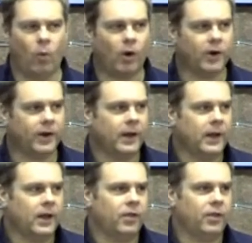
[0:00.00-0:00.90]
One,
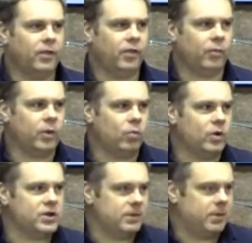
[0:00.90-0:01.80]
that we
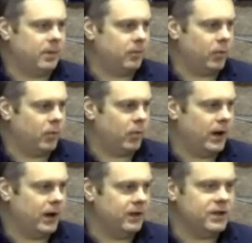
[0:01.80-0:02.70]
worship him
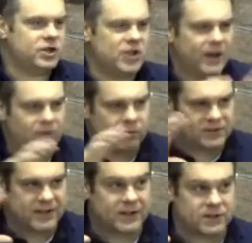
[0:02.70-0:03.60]
in the general
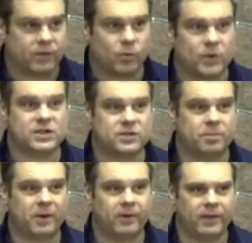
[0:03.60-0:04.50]
sense of the word
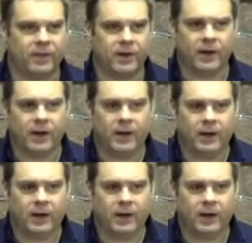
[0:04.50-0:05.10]
spirit, that